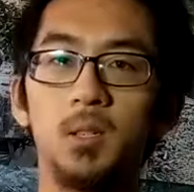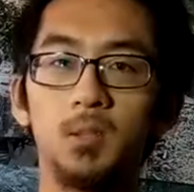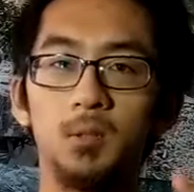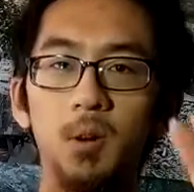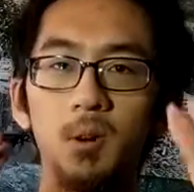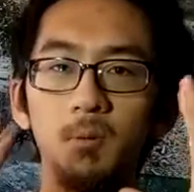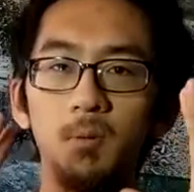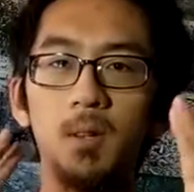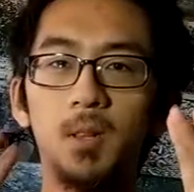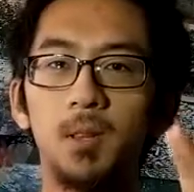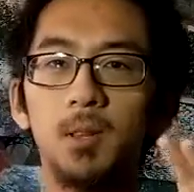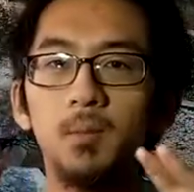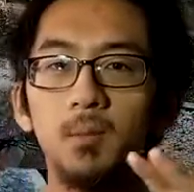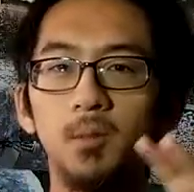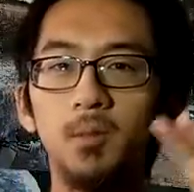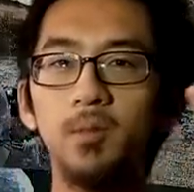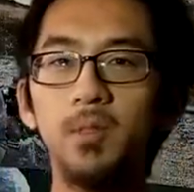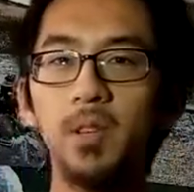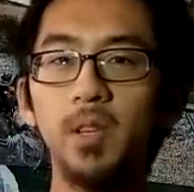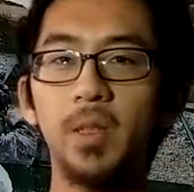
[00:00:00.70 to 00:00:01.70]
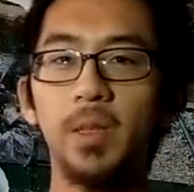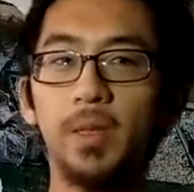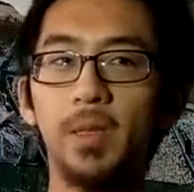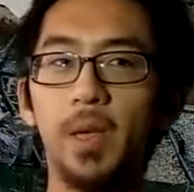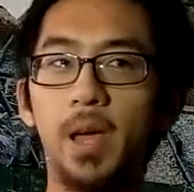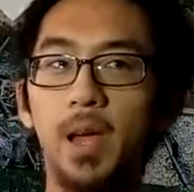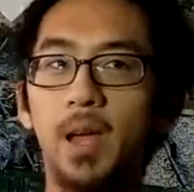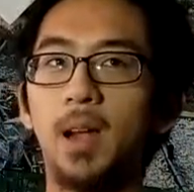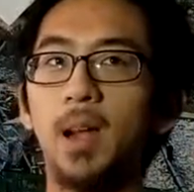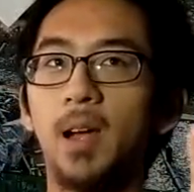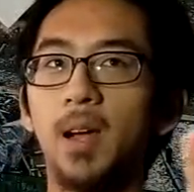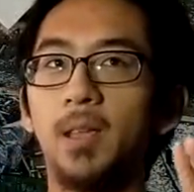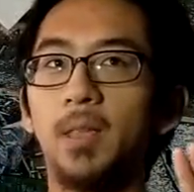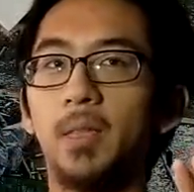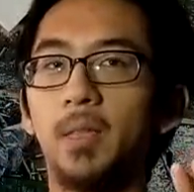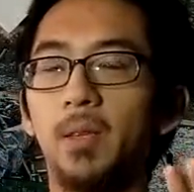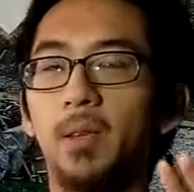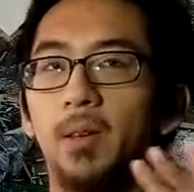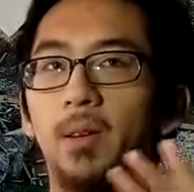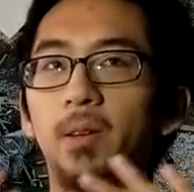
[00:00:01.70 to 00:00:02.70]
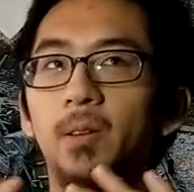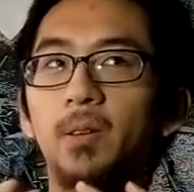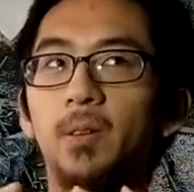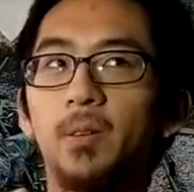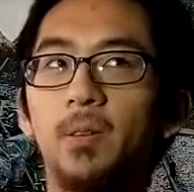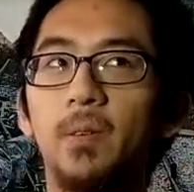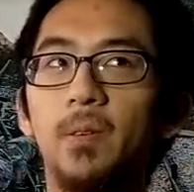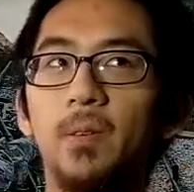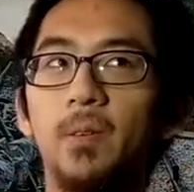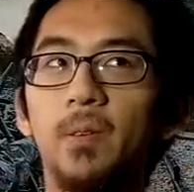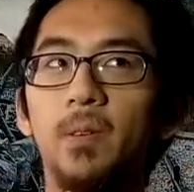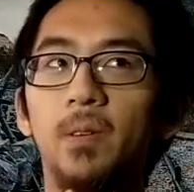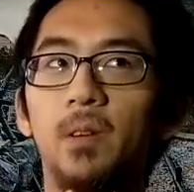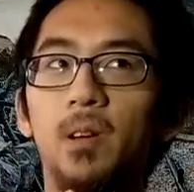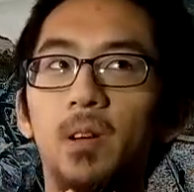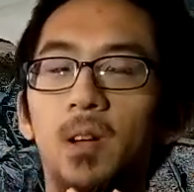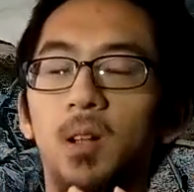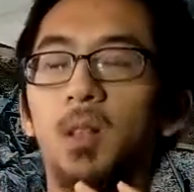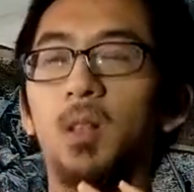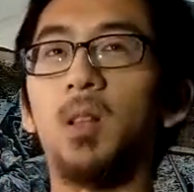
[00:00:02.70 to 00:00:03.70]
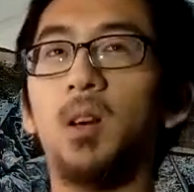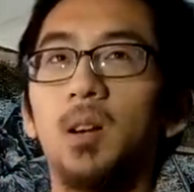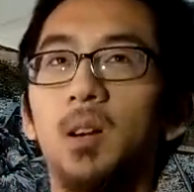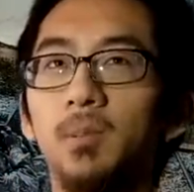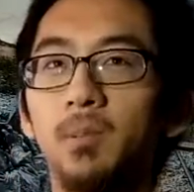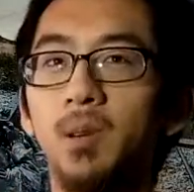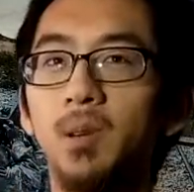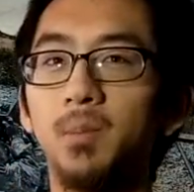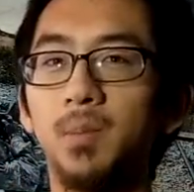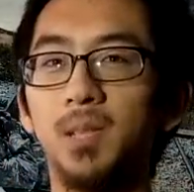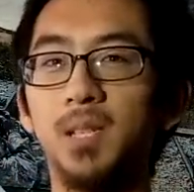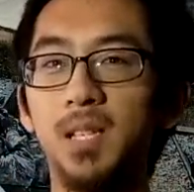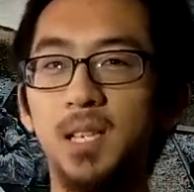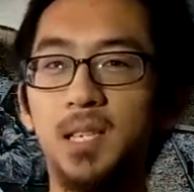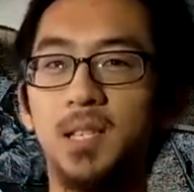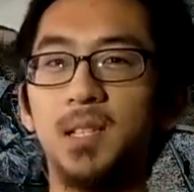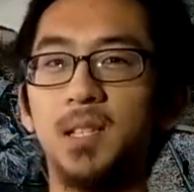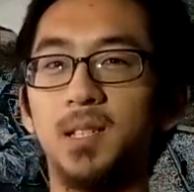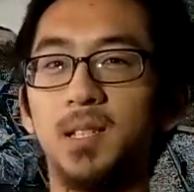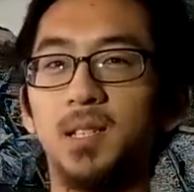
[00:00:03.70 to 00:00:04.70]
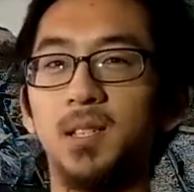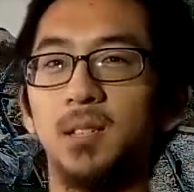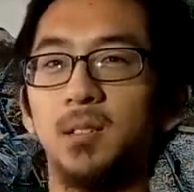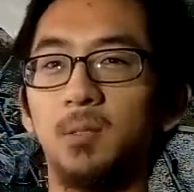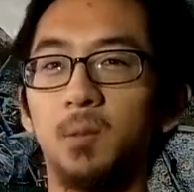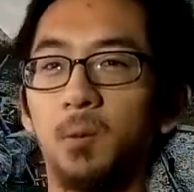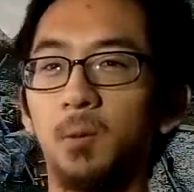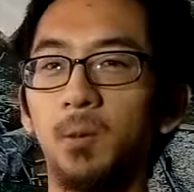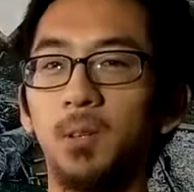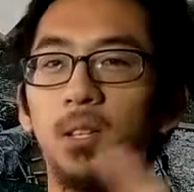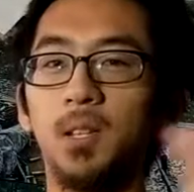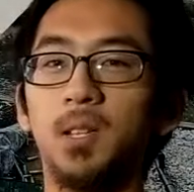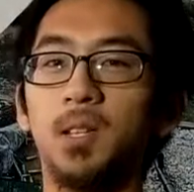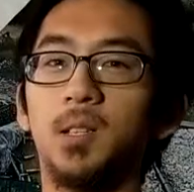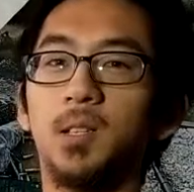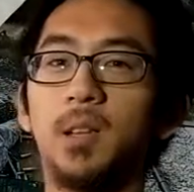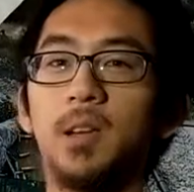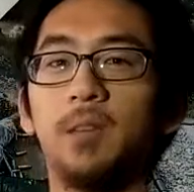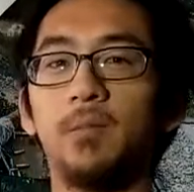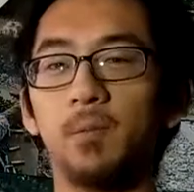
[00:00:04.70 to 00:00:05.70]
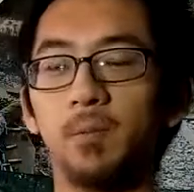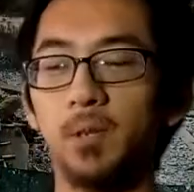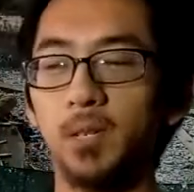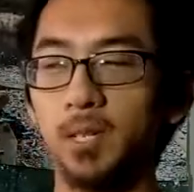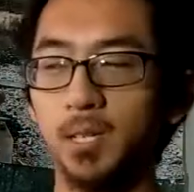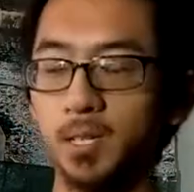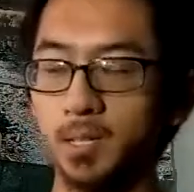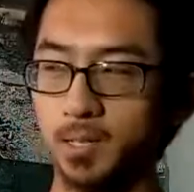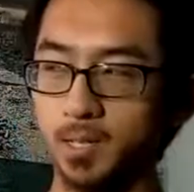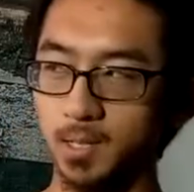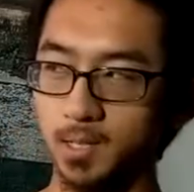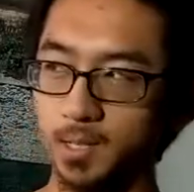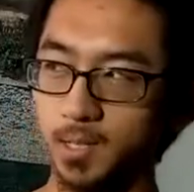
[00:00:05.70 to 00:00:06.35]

So I watched a movie that I think a lot of people need to see, or at least everyone needs to